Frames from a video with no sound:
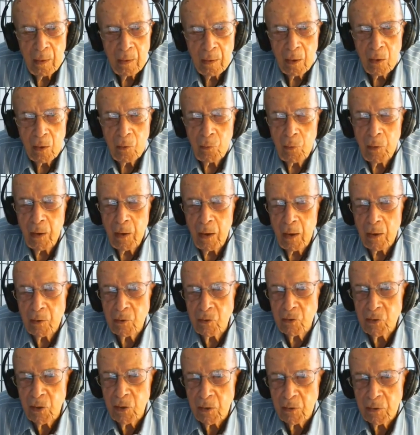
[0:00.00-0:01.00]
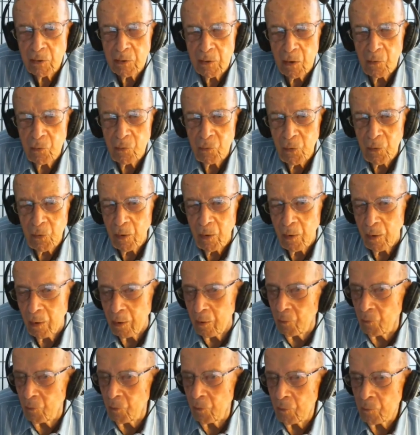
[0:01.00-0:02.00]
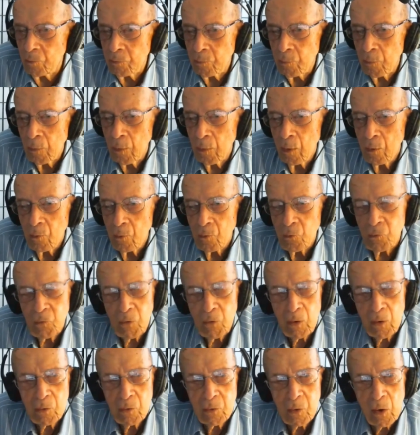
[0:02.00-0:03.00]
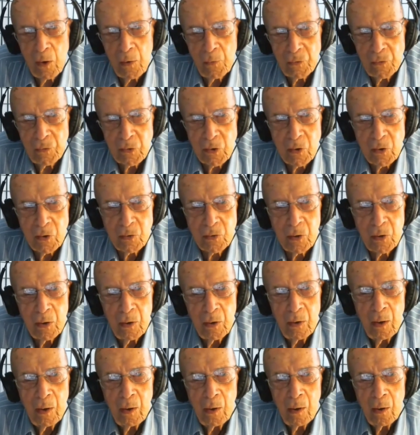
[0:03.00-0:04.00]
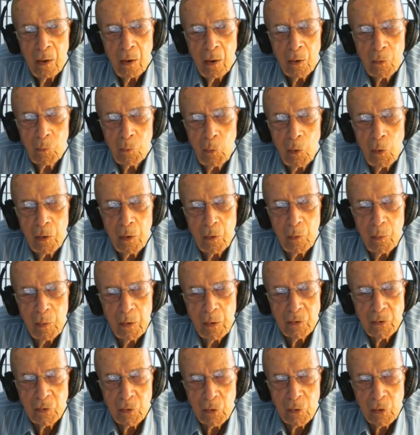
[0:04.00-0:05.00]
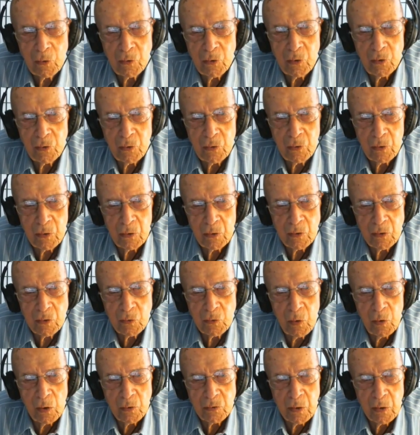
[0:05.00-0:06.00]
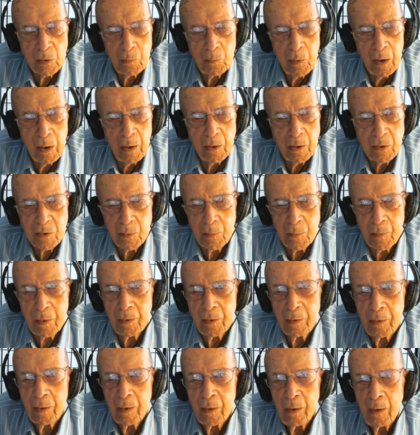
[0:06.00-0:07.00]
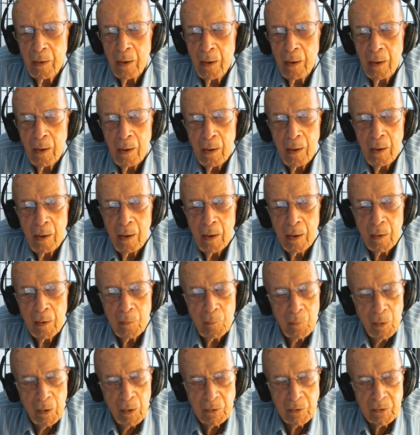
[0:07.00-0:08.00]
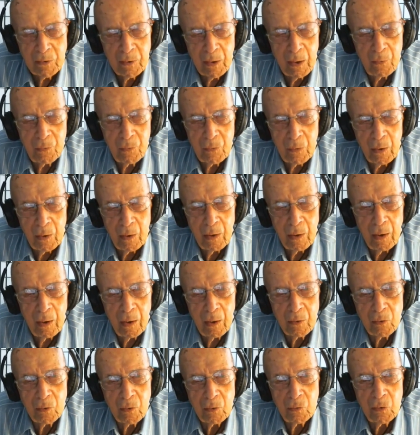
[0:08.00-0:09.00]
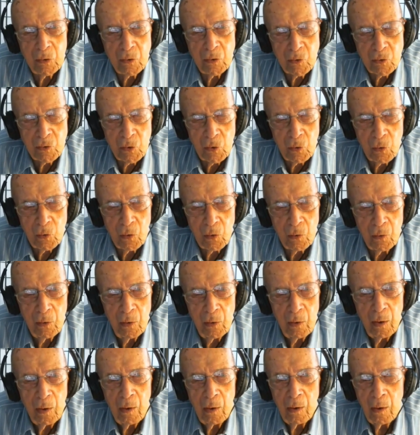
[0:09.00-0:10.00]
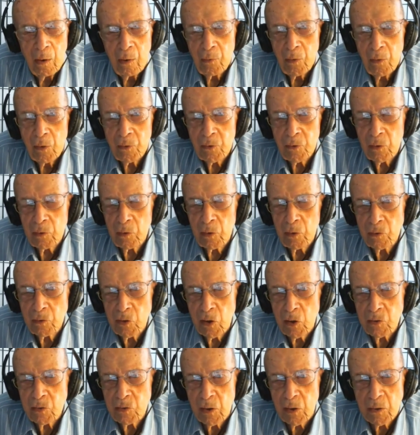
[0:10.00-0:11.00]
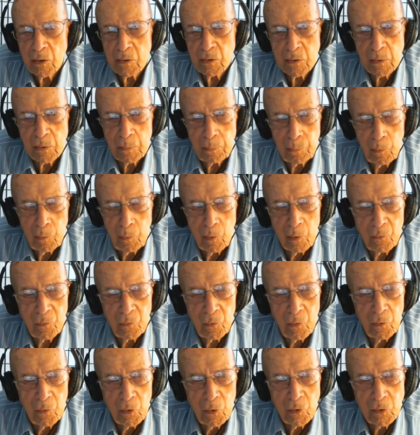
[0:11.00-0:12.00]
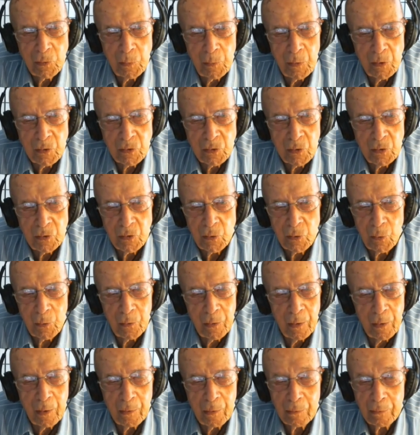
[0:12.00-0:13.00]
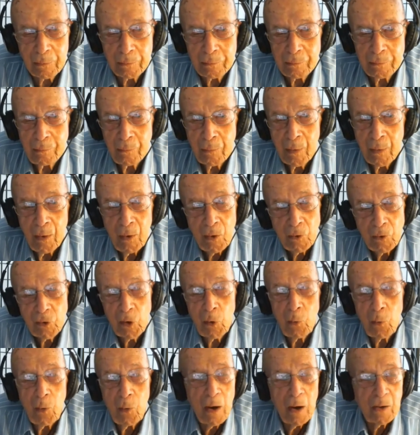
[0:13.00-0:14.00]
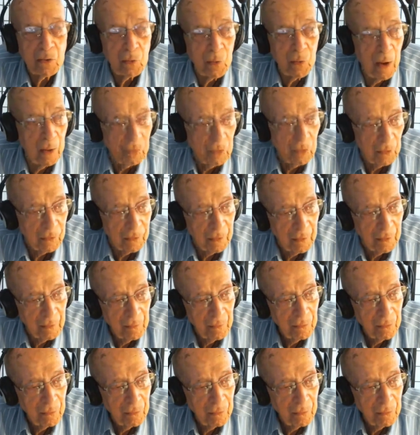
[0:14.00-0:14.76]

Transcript: Now, we had 65 field offices on water resources and construction management, and my staff and I had to ensure that the logistic support for those missions were there. So I traveled.